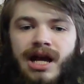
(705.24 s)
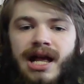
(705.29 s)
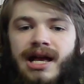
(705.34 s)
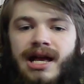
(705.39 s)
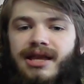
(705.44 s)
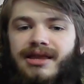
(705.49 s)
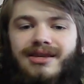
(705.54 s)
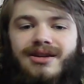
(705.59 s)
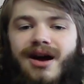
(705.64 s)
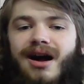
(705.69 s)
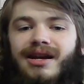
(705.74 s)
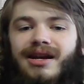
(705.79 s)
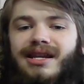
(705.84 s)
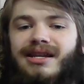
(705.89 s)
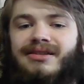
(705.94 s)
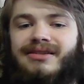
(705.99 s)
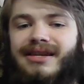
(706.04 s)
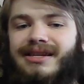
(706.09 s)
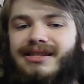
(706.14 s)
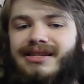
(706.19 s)
The
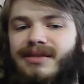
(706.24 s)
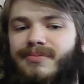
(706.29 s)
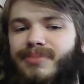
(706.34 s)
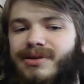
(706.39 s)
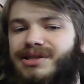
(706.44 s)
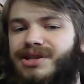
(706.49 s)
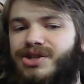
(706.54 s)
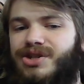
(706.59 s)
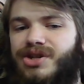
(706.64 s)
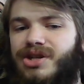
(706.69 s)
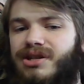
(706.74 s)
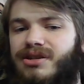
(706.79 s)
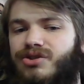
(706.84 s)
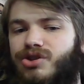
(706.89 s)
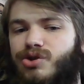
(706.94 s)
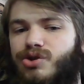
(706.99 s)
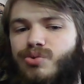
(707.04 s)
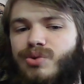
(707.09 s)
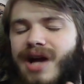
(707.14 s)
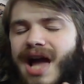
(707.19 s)
audience isn't positioned
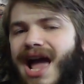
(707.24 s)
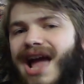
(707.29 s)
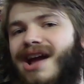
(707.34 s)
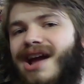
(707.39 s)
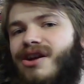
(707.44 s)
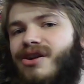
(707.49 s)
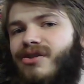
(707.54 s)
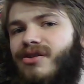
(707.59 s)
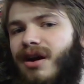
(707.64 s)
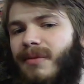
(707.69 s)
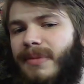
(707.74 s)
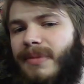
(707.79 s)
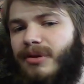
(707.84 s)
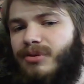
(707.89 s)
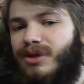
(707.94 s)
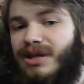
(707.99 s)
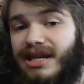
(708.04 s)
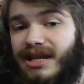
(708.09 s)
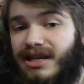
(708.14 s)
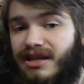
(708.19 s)
to care about
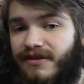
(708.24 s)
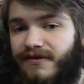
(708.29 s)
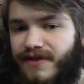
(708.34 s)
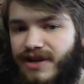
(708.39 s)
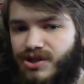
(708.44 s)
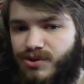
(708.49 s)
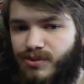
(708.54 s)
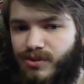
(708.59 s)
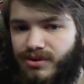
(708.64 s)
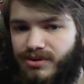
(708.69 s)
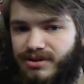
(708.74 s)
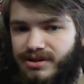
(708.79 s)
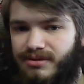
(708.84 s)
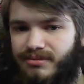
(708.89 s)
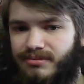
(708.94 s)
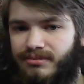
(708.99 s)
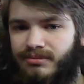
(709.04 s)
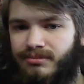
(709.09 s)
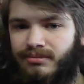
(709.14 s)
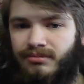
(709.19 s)
the individuals.
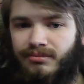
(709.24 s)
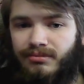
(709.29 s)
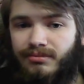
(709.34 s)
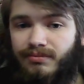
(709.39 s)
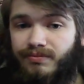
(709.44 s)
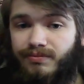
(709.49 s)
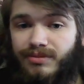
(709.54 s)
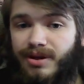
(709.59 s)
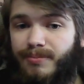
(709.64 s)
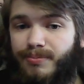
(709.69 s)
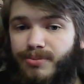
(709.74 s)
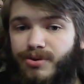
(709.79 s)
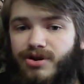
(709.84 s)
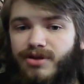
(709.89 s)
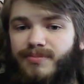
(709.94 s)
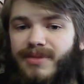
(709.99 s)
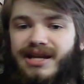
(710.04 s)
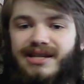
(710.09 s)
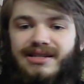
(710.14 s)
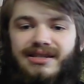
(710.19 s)
The
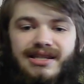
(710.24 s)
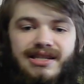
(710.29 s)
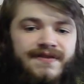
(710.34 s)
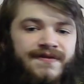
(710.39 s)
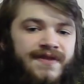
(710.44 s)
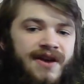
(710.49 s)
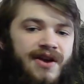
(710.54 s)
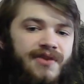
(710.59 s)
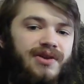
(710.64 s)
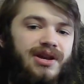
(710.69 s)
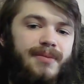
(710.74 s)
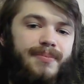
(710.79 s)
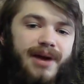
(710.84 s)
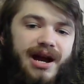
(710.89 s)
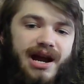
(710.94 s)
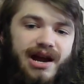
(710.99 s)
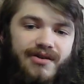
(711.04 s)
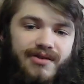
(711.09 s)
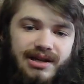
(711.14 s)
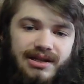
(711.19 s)
book makes this very
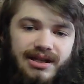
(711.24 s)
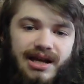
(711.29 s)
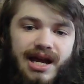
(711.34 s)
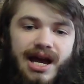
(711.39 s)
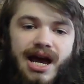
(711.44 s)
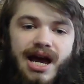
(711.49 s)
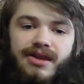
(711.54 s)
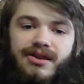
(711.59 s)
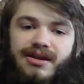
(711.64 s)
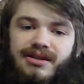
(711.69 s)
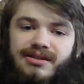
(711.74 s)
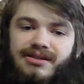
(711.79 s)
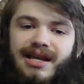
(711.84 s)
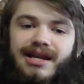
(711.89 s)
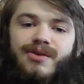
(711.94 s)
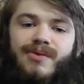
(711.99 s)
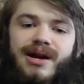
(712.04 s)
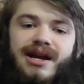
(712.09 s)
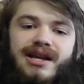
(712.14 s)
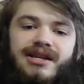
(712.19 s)
apparent, that
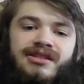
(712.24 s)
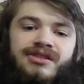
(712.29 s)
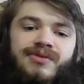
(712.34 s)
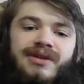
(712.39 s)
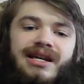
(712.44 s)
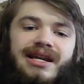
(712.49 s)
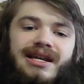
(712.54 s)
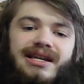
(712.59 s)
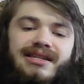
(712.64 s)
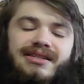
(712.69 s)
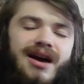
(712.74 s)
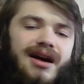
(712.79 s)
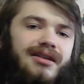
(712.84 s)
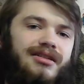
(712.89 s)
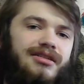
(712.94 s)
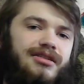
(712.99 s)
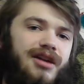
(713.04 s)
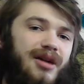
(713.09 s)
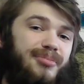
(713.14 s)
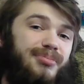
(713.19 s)
psychohistory is
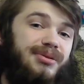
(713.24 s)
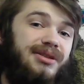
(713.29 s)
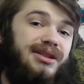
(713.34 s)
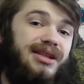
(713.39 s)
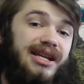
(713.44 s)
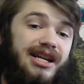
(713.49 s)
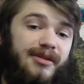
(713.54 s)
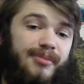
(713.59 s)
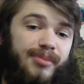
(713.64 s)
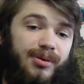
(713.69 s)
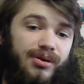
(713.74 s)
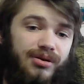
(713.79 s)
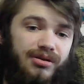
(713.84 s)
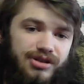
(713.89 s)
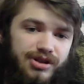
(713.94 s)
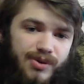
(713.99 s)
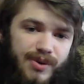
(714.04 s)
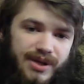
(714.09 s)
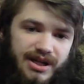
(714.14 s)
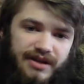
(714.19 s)
not applicable
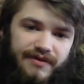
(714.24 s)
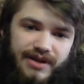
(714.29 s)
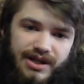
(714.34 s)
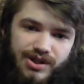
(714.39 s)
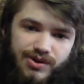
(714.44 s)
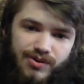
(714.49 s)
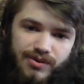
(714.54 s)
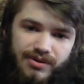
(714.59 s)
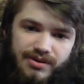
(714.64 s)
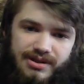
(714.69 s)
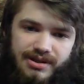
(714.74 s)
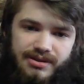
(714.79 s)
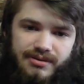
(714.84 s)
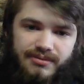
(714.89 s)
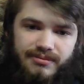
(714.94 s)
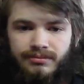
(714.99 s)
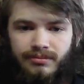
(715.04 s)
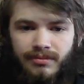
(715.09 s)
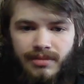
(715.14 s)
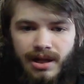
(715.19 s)
to individuals.
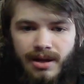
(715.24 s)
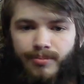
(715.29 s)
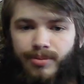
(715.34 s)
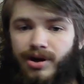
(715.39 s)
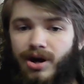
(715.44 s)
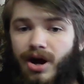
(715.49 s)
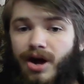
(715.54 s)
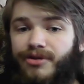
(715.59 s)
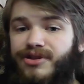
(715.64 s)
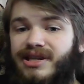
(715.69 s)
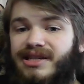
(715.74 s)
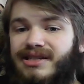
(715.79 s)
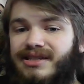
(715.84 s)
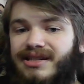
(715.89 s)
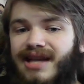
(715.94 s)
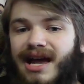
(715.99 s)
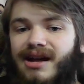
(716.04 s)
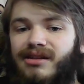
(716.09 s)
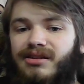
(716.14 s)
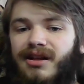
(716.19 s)
But on the
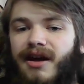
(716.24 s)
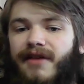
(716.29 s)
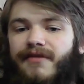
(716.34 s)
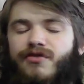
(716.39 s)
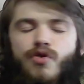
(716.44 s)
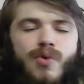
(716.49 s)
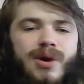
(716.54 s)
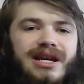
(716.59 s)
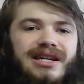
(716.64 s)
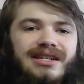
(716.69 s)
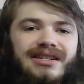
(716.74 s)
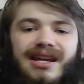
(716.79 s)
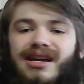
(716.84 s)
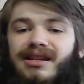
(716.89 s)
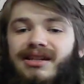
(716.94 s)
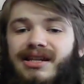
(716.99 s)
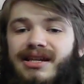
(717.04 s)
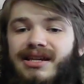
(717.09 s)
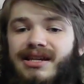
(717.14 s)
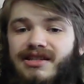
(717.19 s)
scale of
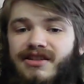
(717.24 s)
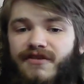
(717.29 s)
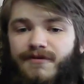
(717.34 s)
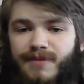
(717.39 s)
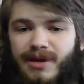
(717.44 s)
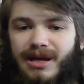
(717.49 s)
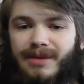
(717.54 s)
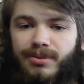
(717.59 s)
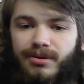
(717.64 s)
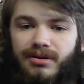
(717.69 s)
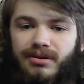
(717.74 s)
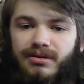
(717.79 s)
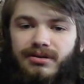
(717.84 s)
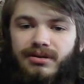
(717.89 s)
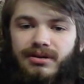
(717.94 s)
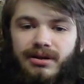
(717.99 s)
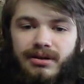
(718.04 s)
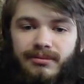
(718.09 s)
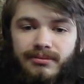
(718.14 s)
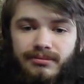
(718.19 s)
quintillions of people,
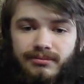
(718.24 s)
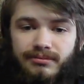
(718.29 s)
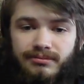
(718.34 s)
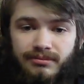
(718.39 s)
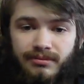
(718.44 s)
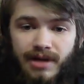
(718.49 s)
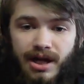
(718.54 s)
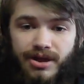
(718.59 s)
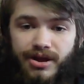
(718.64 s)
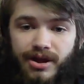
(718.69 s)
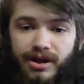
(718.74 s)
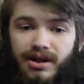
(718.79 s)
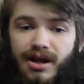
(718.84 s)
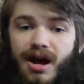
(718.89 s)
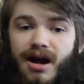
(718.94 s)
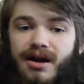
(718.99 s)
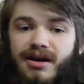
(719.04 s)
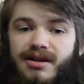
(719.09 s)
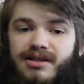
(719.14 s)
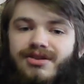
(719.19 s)
the
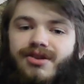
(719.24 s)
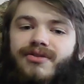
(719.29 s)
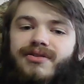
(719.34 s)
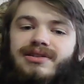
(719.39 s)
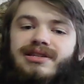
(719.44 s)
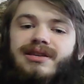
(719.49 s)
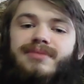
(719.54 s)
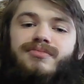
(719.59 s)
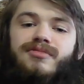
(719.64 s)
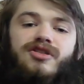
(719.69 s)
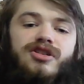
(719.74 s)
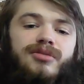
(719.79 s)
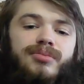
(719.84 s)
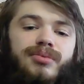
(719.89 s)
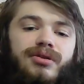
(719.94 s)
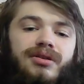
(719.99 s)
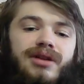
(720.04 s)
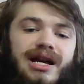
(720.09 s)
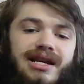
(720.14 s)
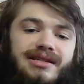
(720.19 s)
laws are as
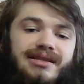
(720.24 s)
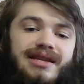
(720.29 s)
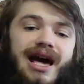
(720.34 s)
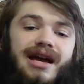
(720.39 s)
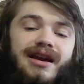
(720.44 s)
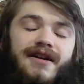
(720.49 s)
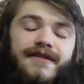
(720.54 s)
immutable as that of